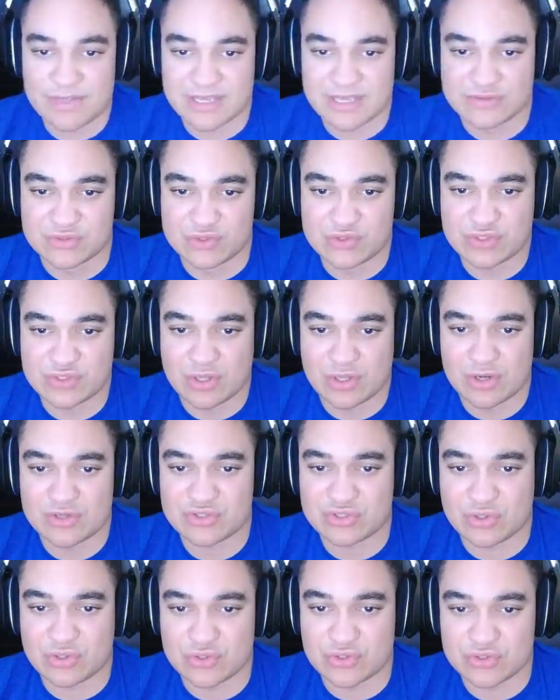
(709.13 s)
so just kind of
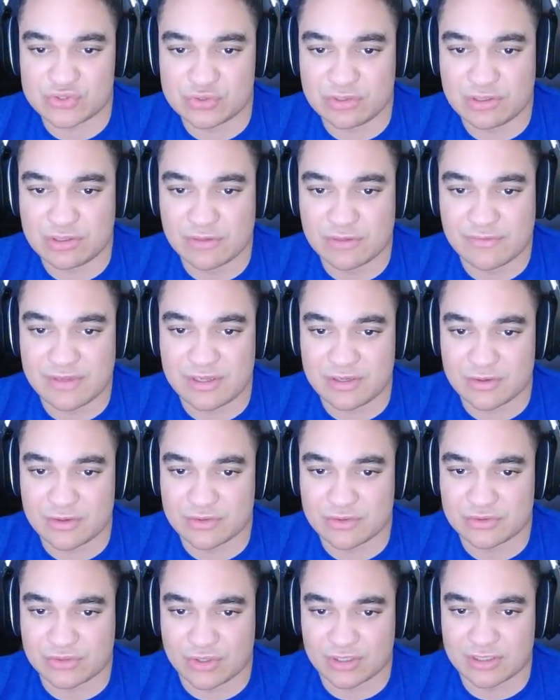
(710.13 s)
start shooting over here,
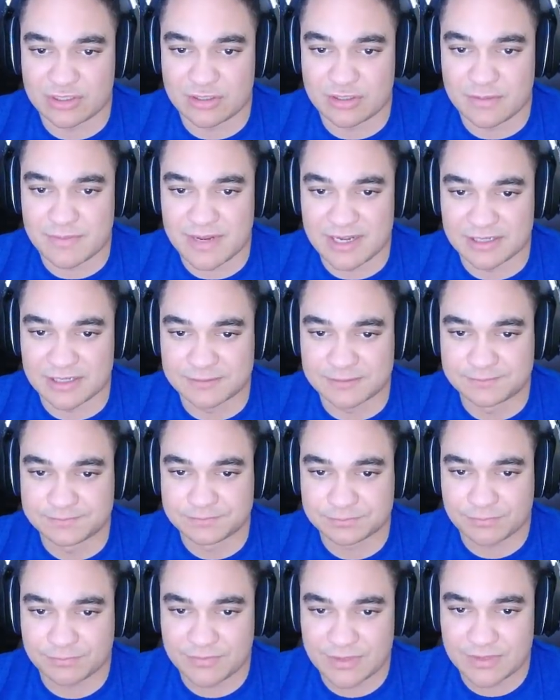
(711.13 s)
the target in the back.
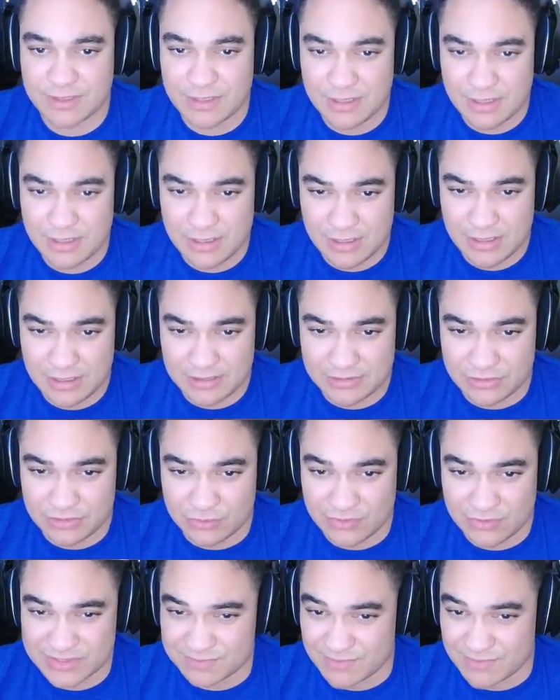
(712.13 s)
Do as